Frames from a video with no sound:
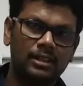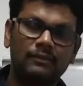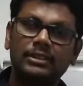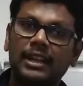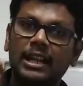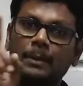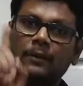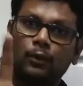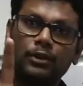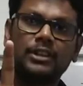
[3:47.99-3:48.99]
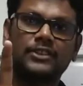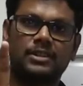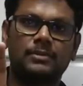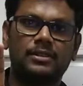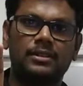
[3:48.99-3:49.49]
With the help of one
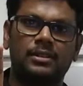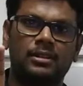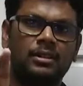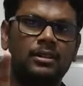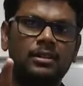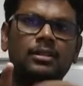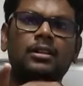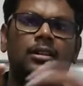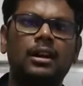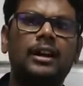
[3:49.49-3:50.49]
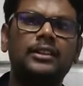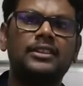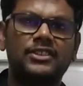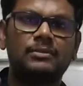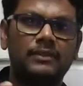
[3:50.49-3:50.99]
customer, other
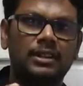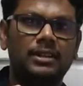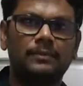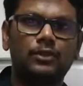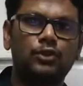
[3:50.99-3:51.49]
customer will come,